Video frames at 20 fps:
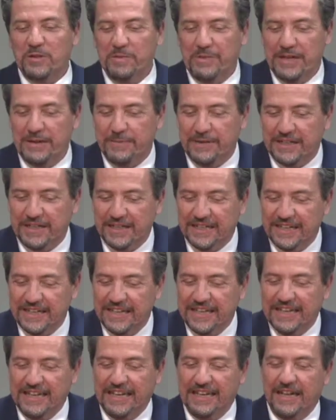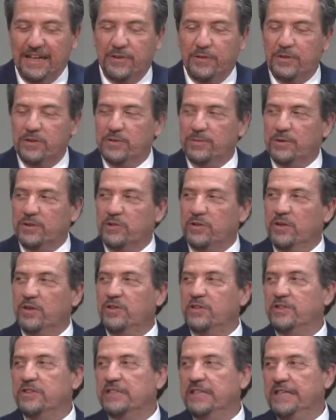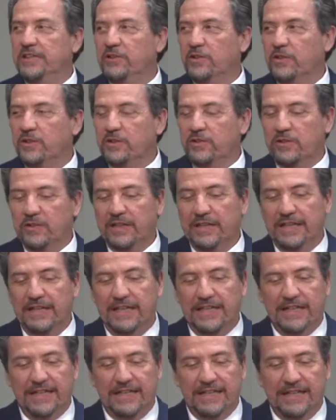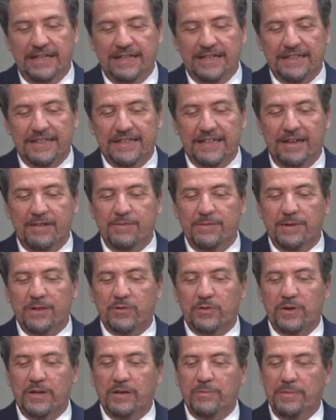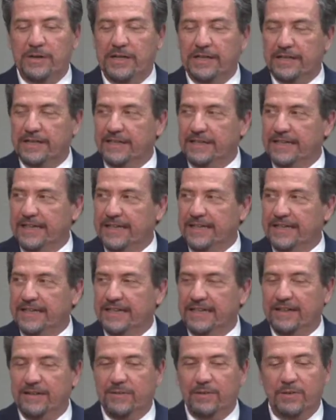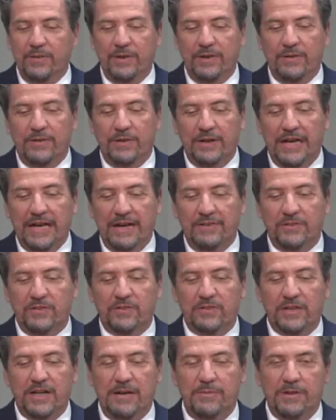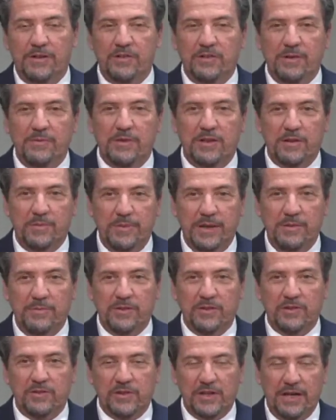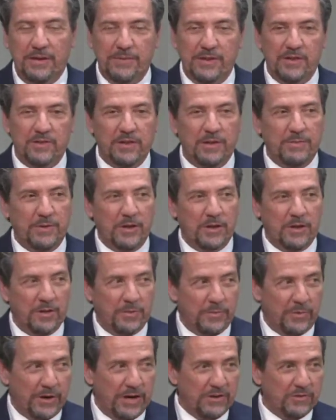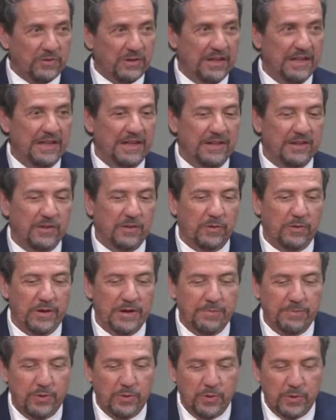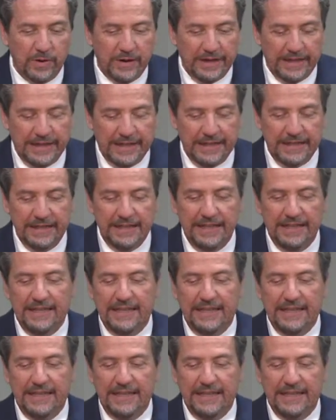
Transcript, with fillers: Amendment, unreasonable search and seizures. Uh, the government's run amok on that, and we, we have to stop it. It's up to the people to stop it. It's up to the press to report it.